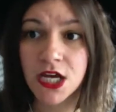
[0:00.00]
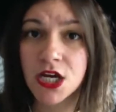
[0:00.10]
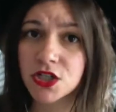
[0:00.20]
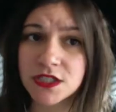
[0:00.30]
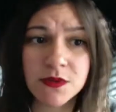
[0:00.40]

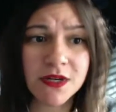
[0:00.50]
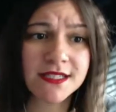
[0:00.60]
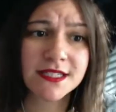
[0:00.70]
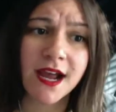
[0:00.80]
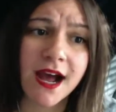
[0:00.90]
trust me when i
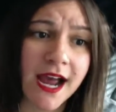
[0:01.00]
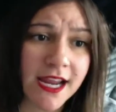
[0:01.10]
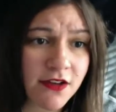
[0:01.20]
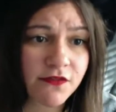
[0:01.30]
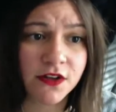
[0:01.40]
say i
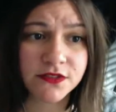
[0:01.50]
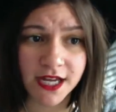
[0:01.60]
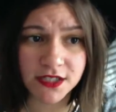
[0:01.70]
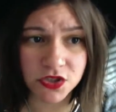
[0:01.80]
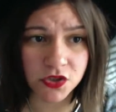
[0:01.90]
have felt
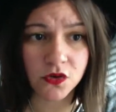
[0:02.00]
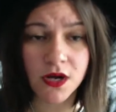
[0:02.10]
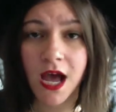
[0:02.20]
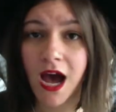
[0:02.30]
that too